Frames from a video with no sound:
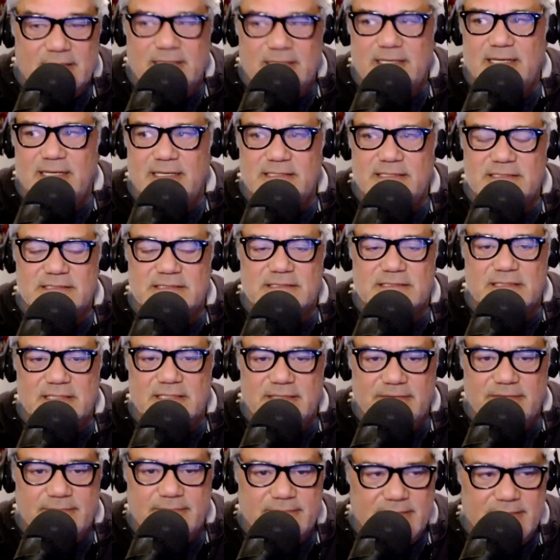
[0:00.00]
It's
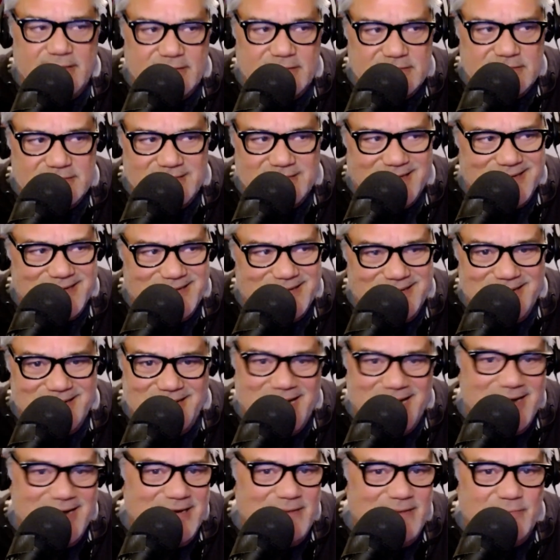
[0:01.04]
It's like
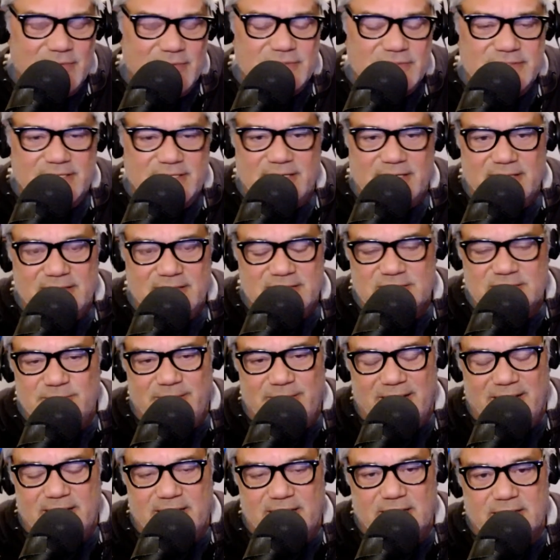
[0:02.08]
90%
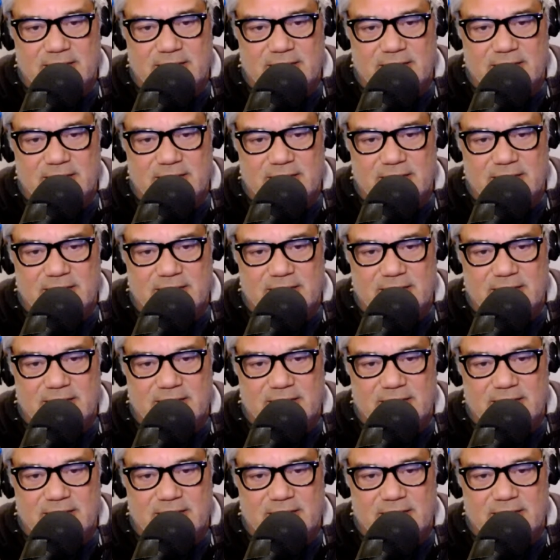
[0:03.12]
Hispanic.